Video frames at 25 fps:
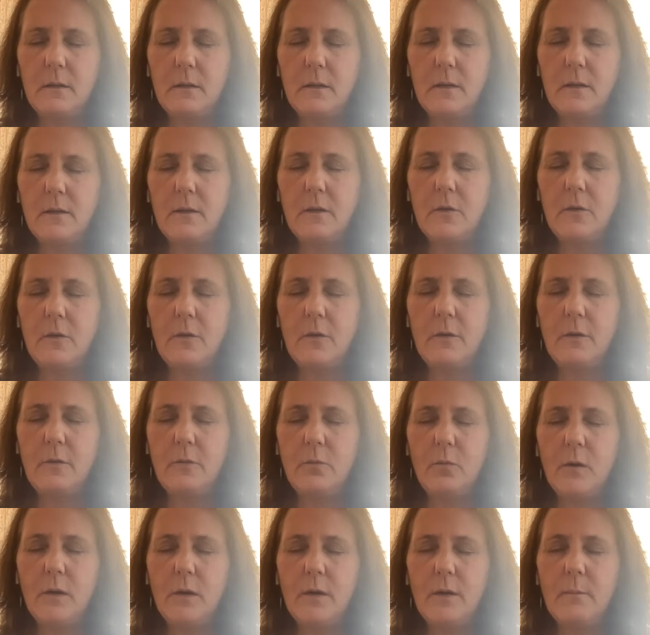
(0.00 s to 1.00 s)
Notice
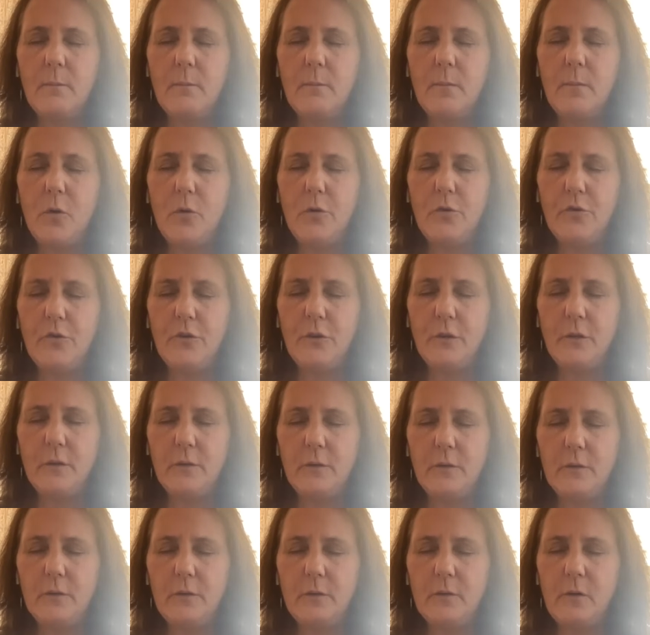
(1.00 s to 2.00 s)
what
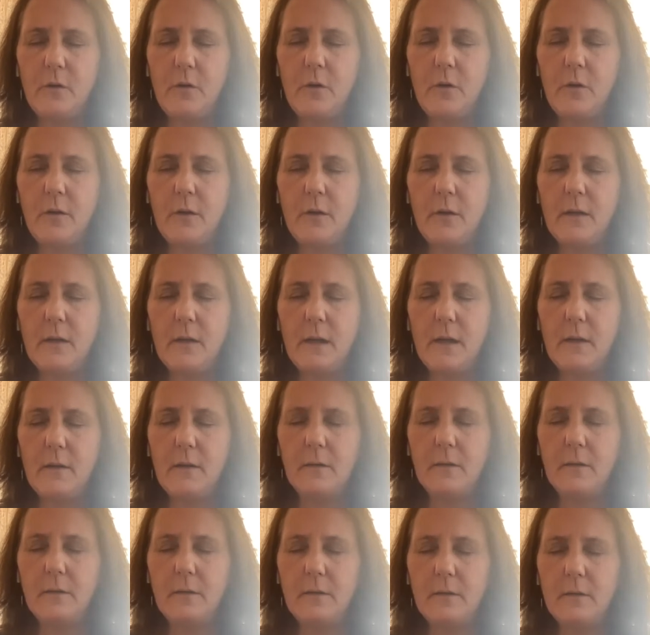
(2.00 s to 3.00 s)
emotions are
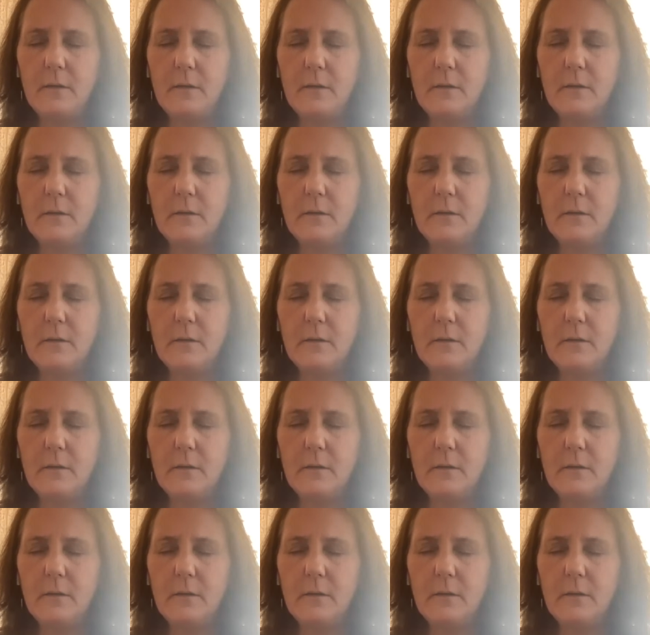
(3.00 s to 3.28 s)
connected.